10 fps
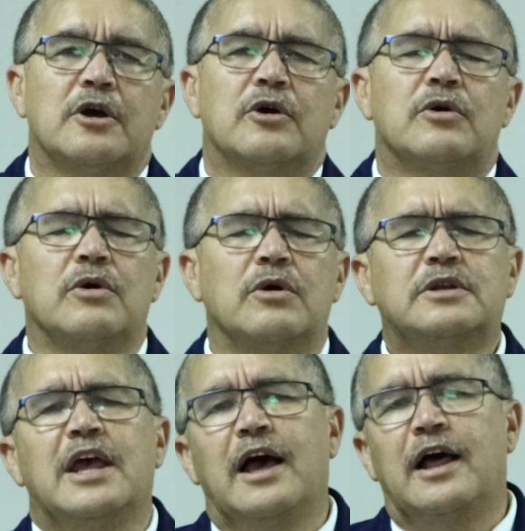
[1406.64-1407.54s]
Who
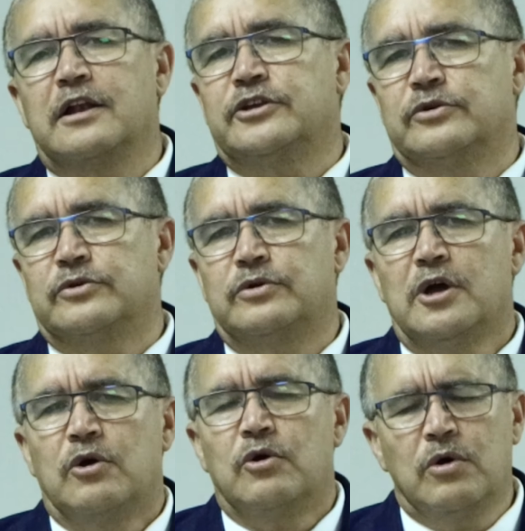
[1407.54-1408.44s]
tell you?
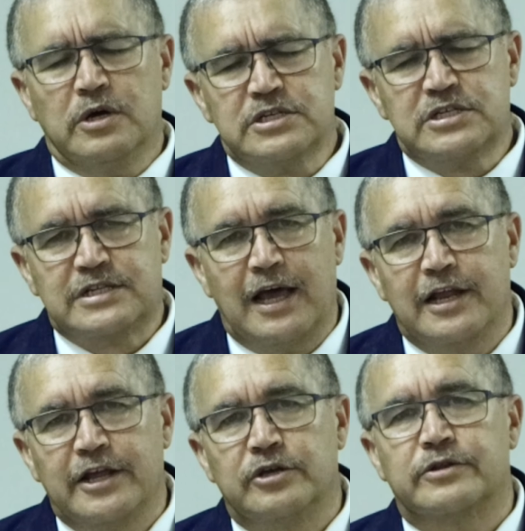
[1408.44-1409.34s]
Who is
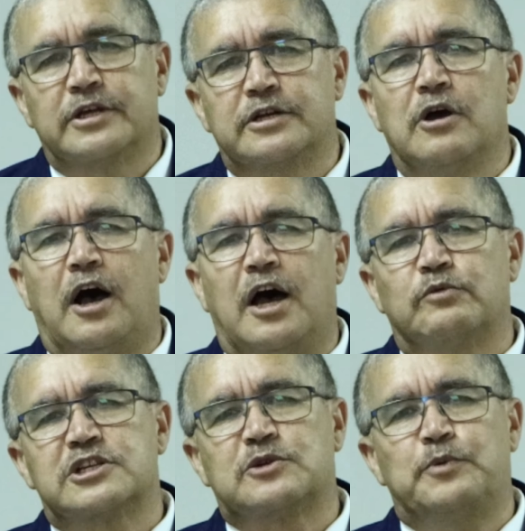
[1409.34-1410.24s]
telling you that God
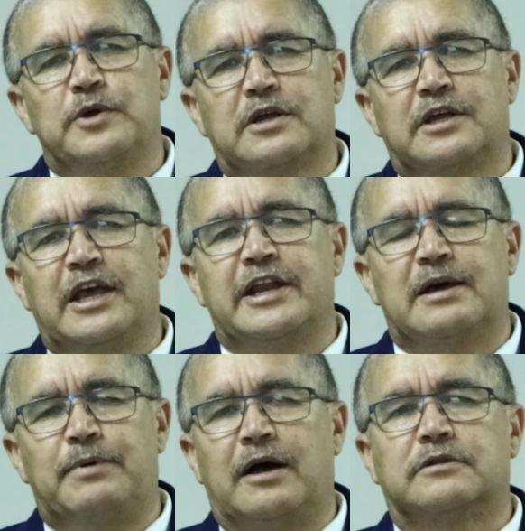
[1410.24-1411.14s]
will speak again
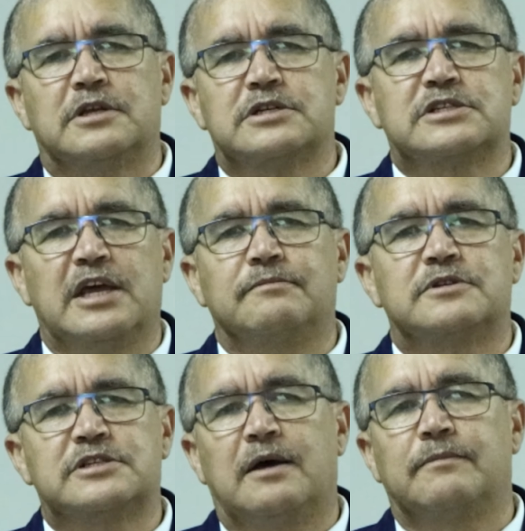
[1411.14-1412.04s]
about this same
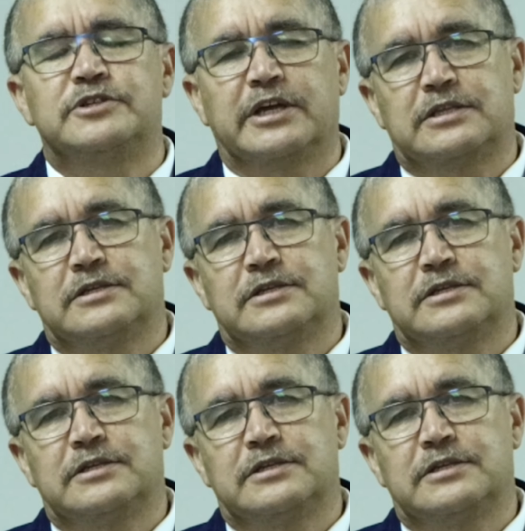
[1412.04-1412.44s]
subject?